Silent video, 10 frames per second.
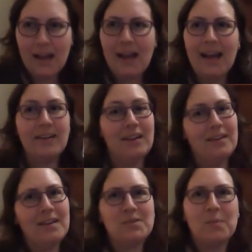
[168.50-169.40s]
And our
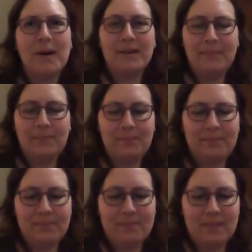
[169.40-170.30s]
last one,
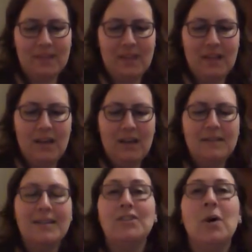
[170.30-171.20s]

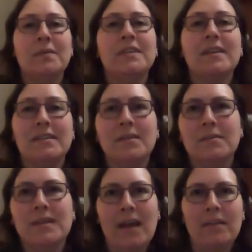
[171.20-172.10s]
Der Tod,
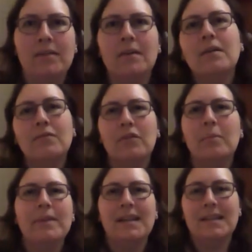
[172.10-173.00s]
so Death,
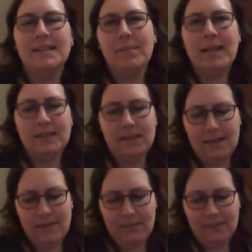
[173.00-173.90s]
from
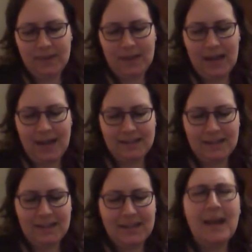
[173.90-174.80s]
Elisabeth, and
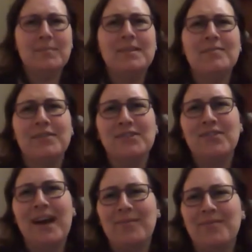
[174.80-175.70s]
Captain Von
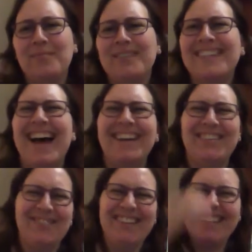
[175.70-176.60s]
Trapp from The
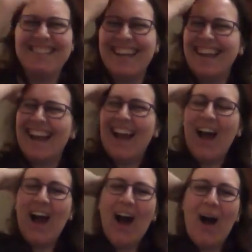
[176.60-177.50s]
Sound of Music.
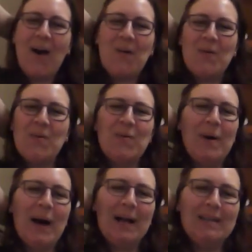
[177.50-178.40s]
Oh,